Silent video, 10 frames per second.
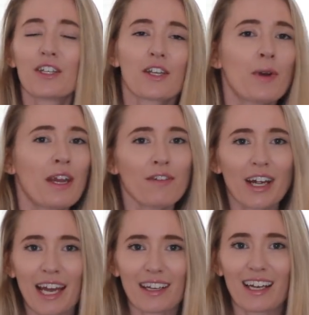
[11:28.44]
So whenever
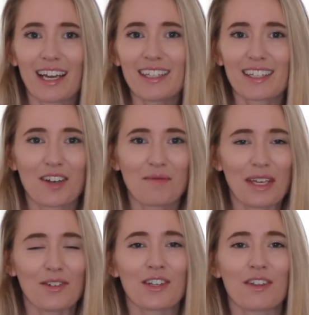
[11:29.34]
I had clients come
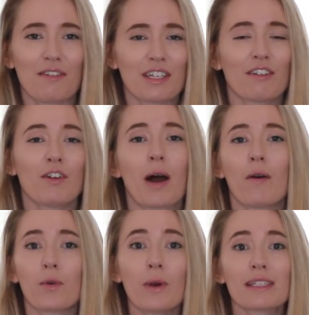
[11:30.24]
into the fitting room,
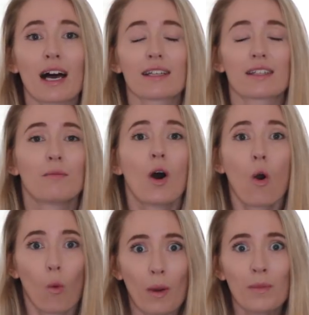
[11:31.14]
I would always ask them,
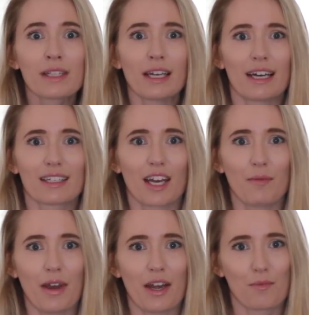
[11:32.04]
when was the last
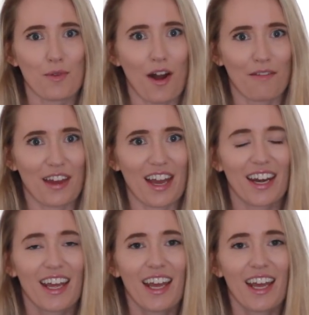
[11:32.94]
time you had a bra fit?